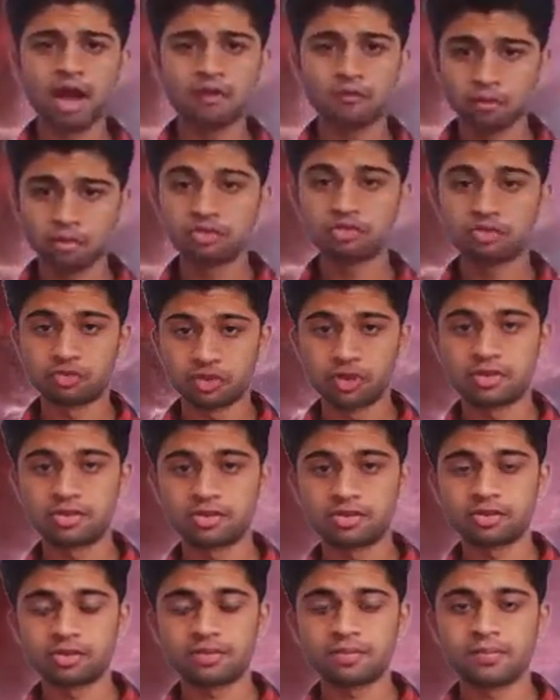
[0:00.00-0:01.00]
of
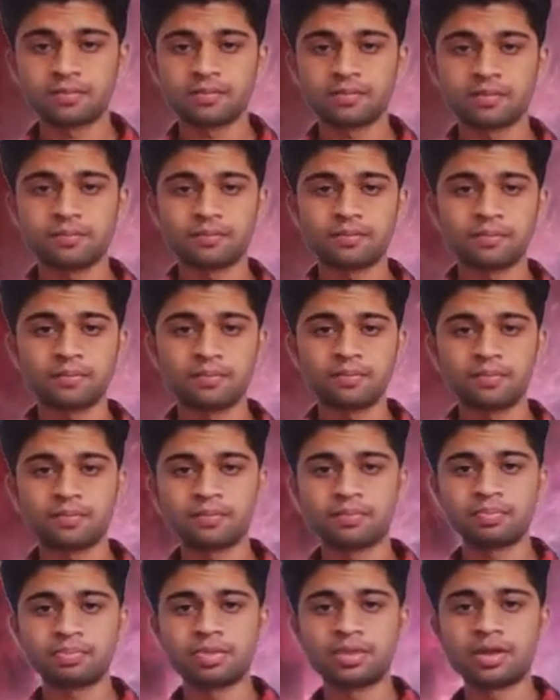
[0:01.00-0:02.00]
mysteries.
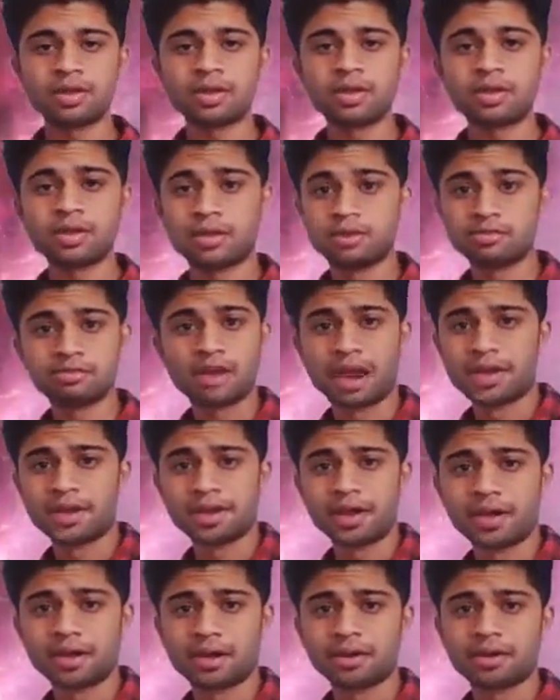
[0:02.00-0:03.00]
It's like
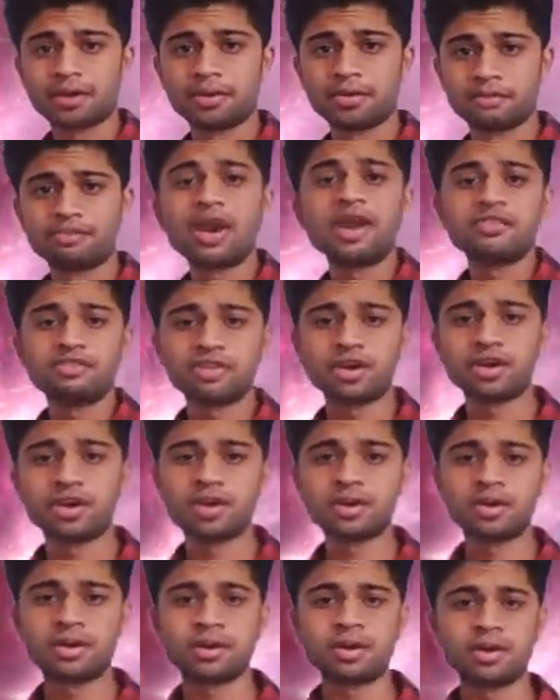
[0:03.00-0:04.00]
a treasure
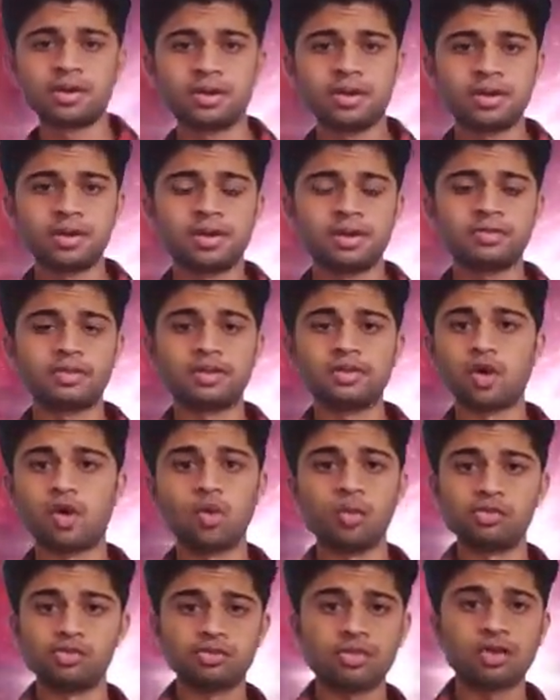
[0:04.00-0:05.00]
that
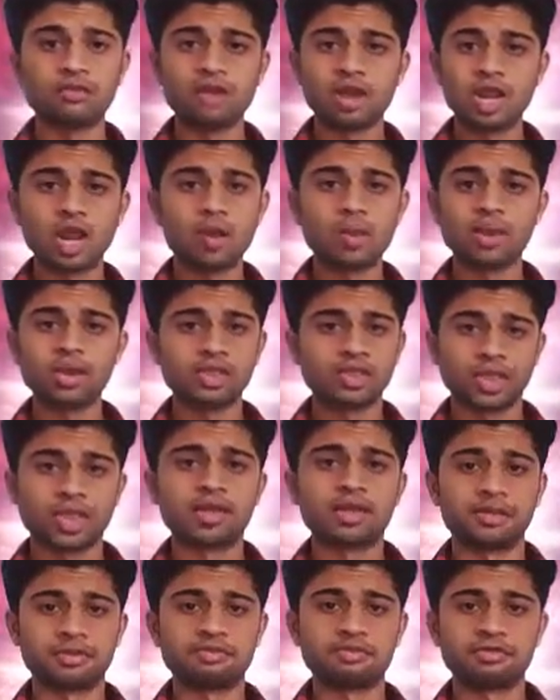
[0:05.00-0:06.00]
holds the valuable
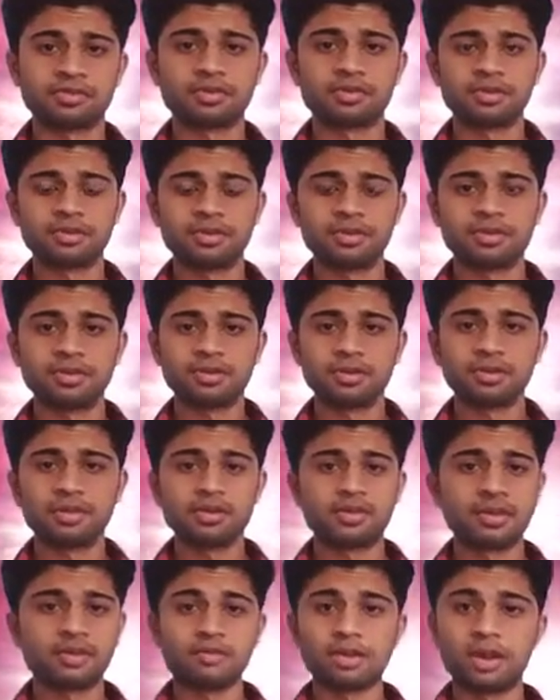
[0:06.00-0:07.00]
things,
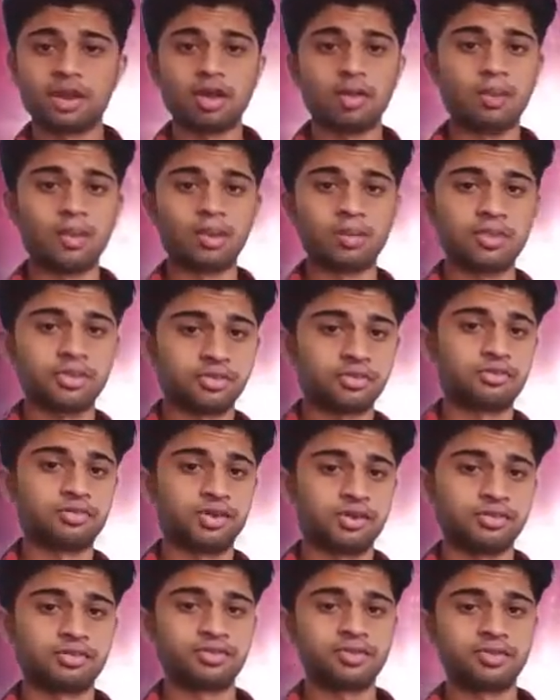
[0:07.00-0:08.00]
the valuable
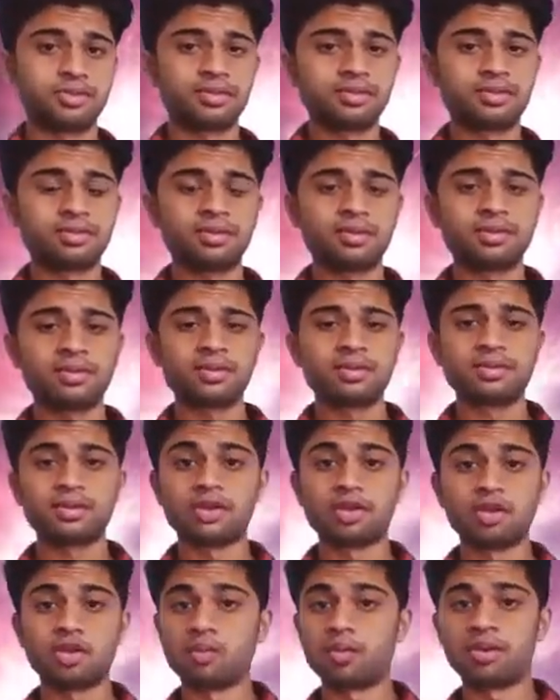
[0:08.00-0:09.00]
mysteries
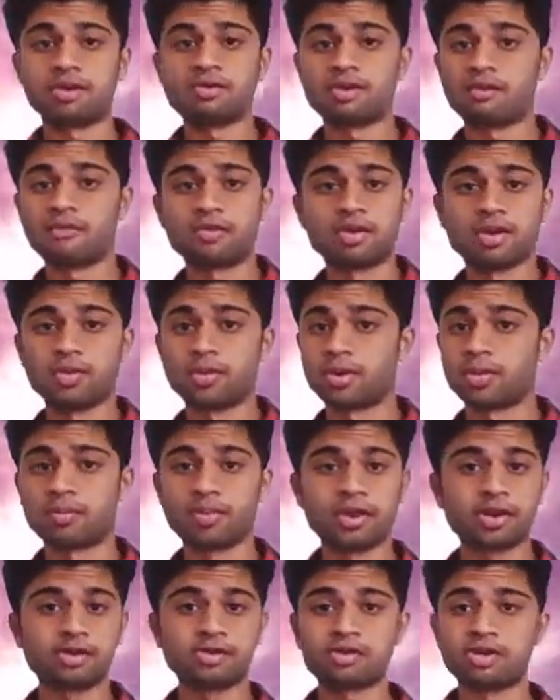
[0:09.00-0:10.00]
that humans have never
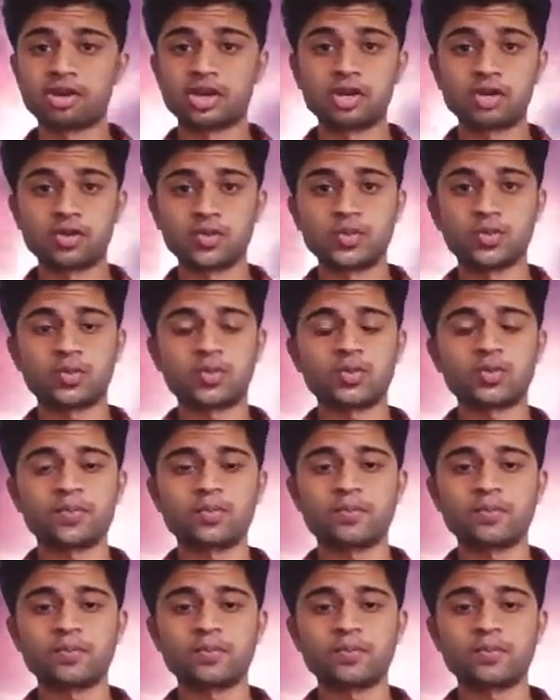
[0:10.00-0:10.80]
penetrated into.